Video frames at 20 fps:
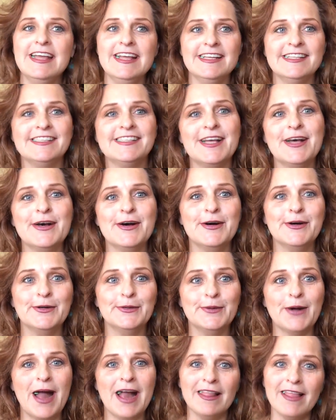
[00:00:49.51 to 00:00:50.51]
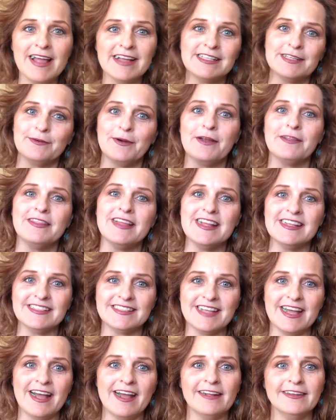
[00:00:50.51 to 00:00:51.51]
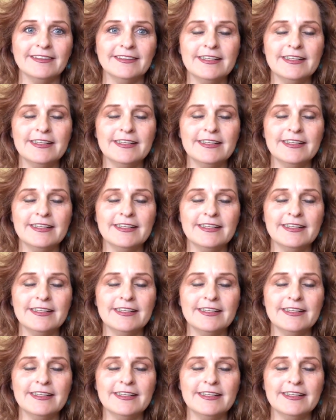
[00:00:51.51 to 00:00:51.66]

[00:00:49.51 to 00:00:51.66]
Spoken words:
So I like to wear things that,